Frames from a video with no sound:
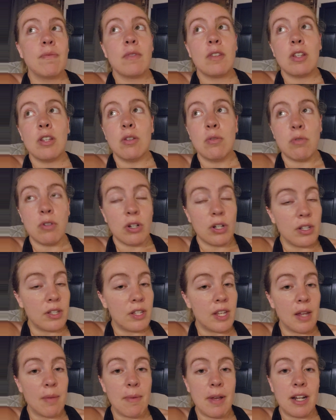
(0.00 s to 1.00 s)
You could
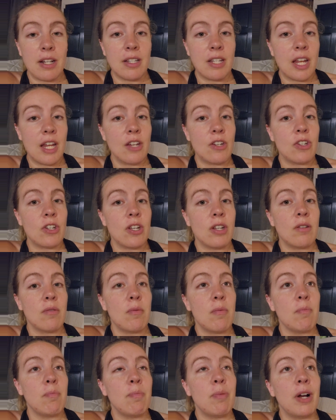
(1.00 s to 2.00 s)
say meditation,
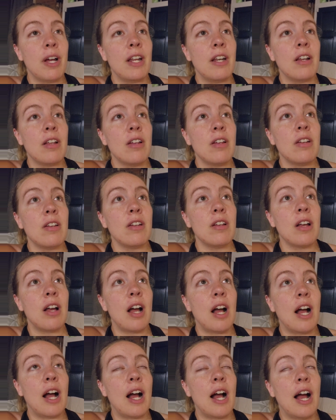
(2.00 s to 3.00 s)
but
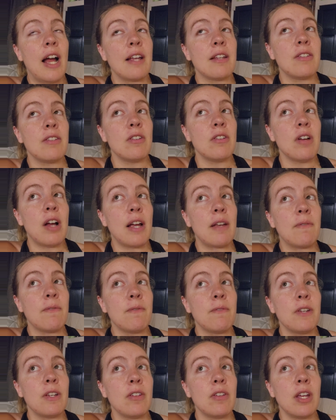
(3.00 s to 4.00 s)
I
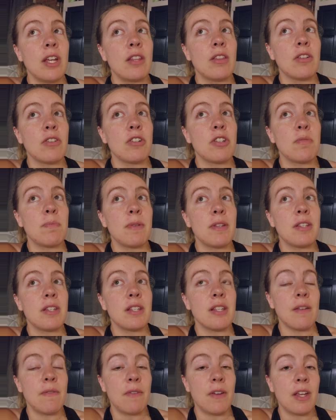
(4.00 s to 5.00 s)
feel like there's
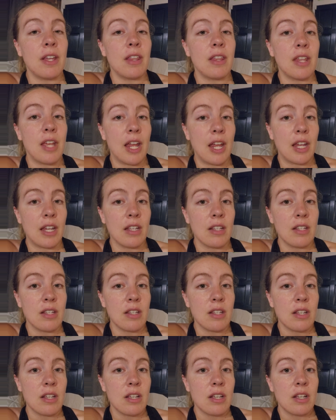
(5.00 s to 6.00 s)
specific
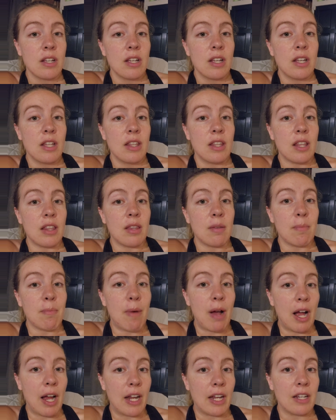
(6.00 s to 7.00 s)
things that the
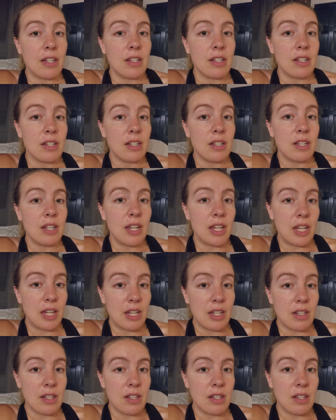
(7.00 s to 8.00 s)
mind
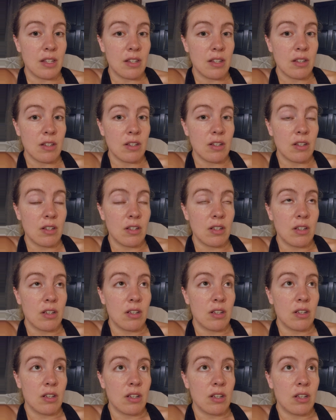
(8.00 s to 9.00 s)
needs.
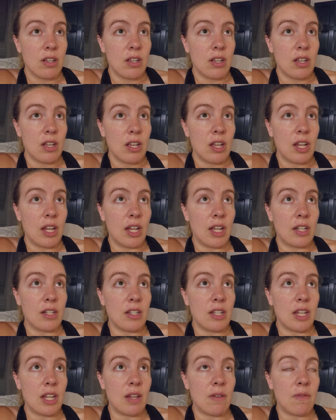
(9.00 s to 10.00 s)

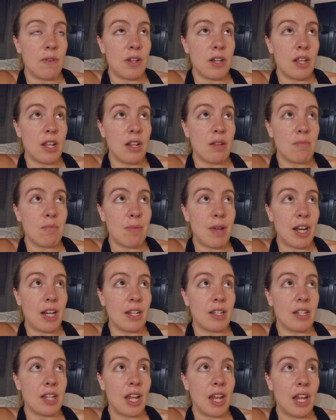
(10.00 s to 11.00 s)
And even in
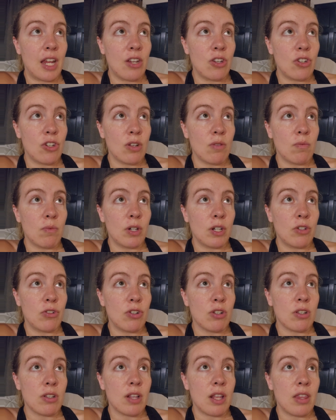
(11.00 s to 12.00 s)
meditation, where you
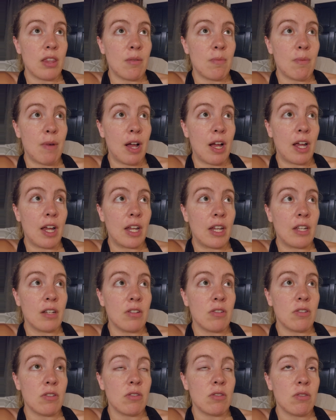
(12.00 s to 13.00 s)
just let the mind